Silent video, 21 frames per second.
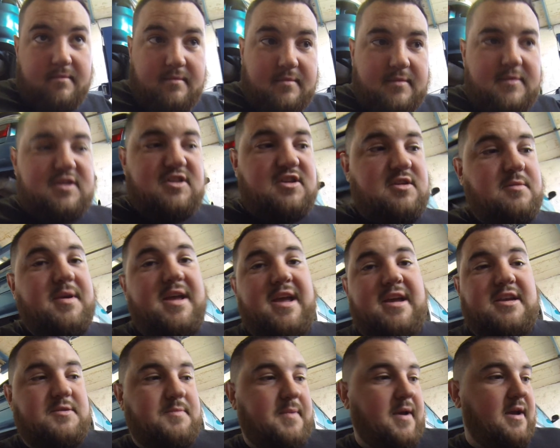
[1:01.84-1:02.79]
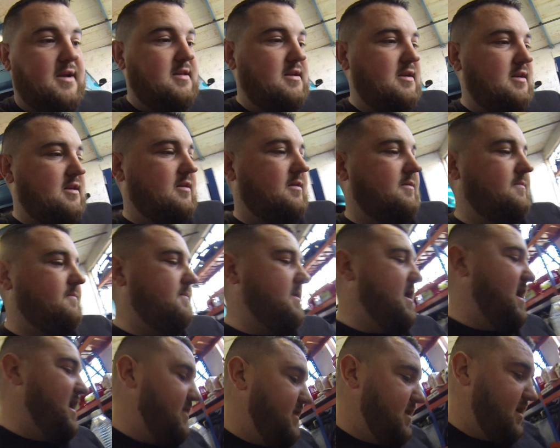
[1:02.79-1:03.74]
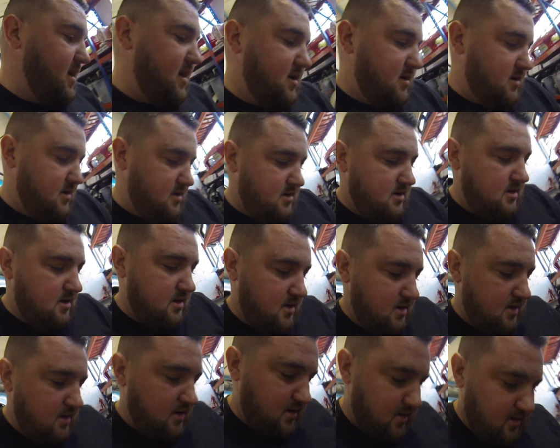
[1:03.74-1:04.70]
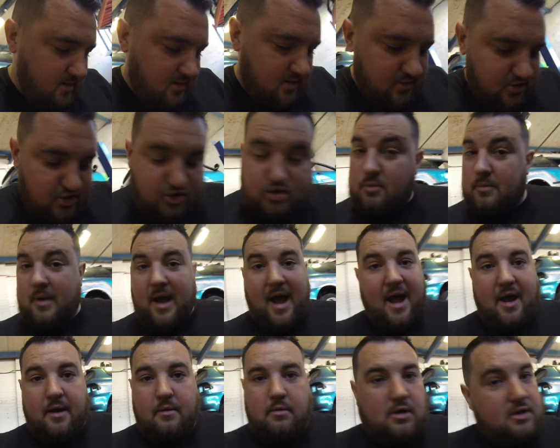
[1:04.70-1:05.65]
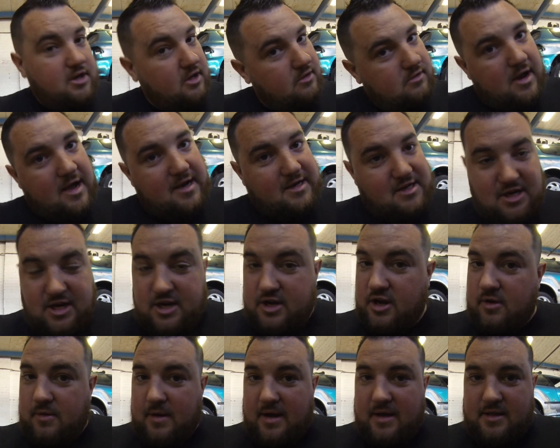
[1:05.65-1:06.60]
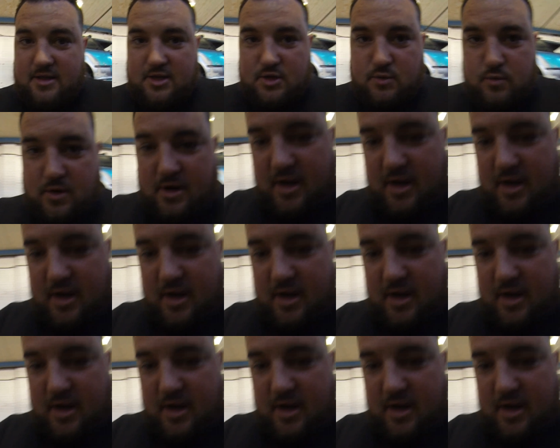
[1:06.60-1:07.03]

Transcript: It's to be expected. And then somehow, I don't actually know how this one